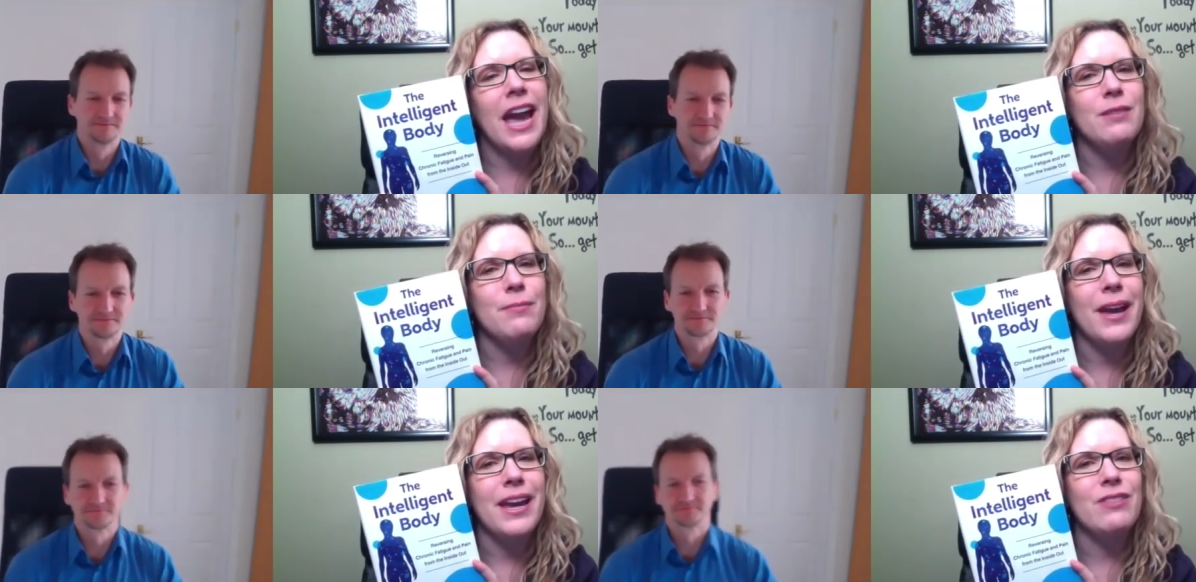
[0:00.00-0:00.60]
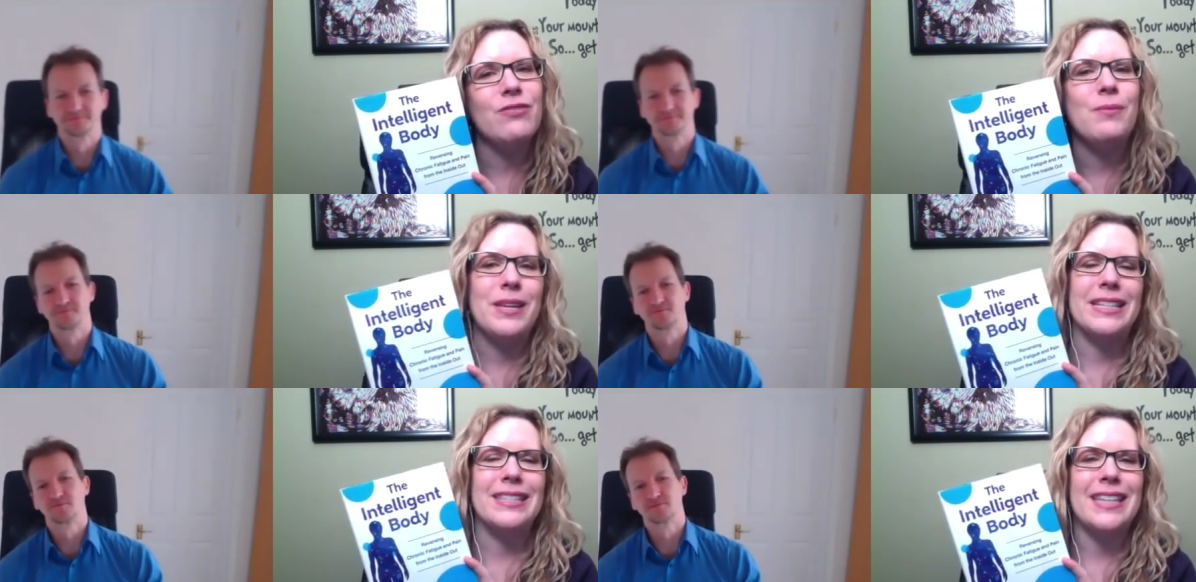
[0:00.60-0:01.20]
Speaker 1: and Pain from the
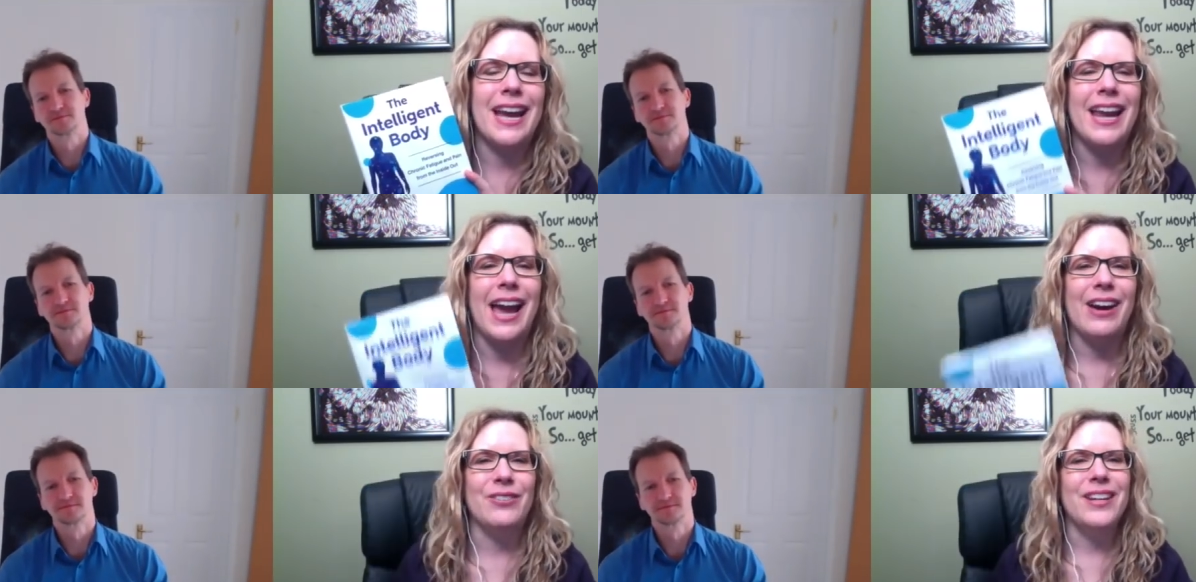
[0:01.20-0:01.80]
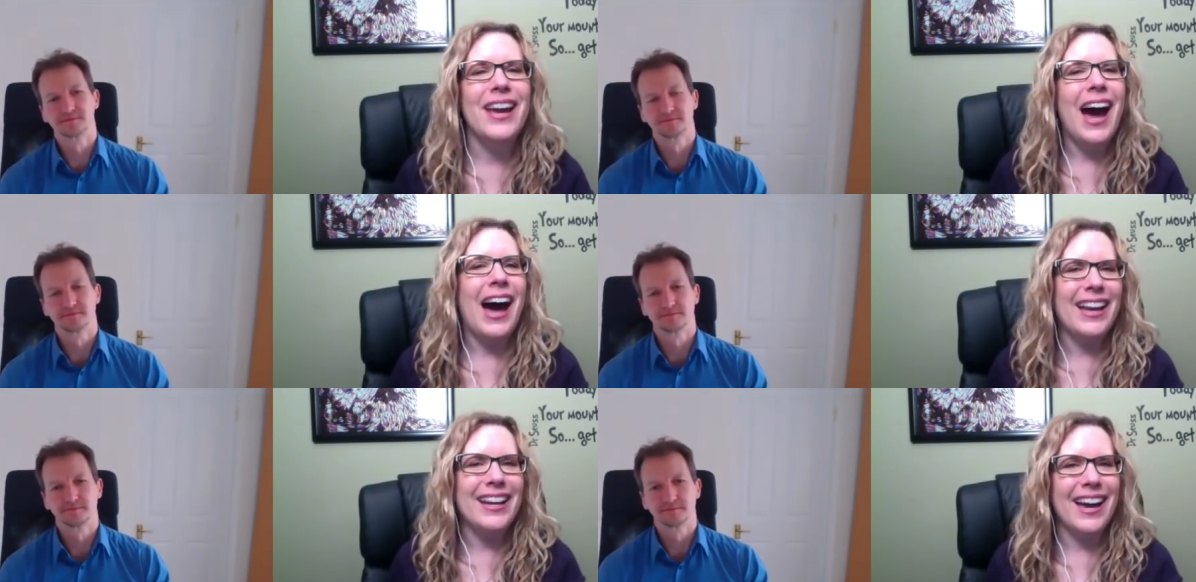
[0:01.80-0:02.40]
Inside Out.
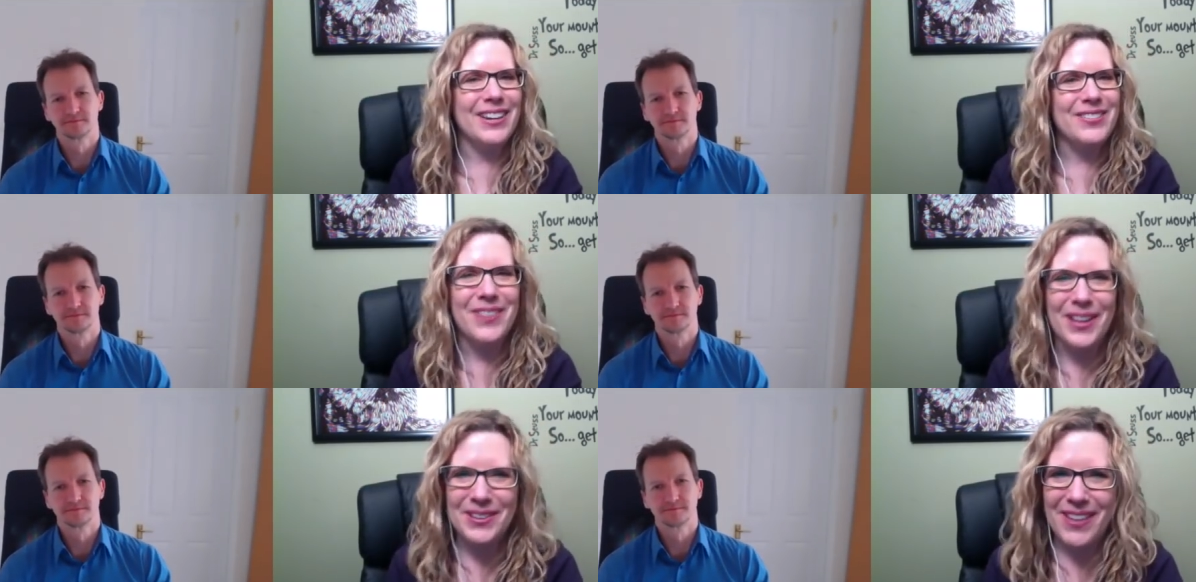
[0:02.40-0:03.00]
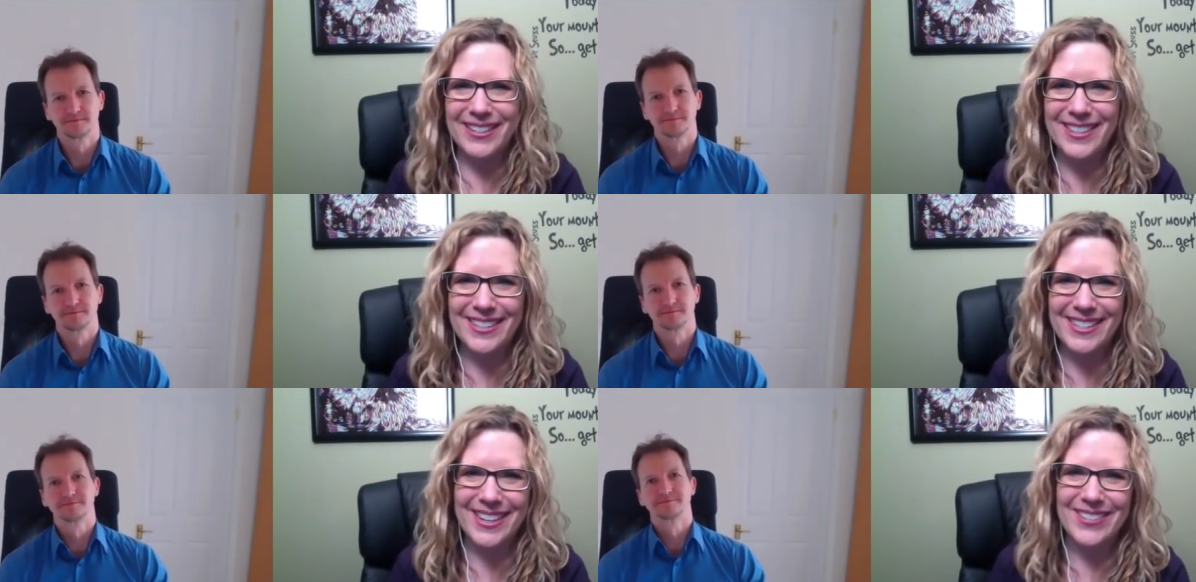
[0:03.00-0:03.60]
Hi, Kyle. Welcome back to the
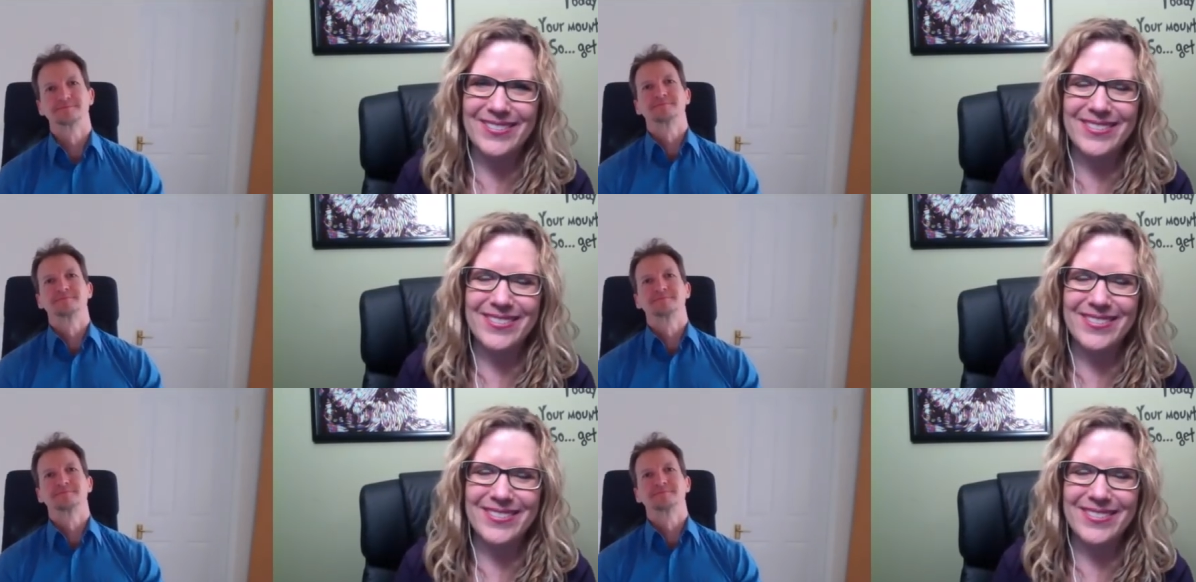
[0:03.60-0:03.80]
show.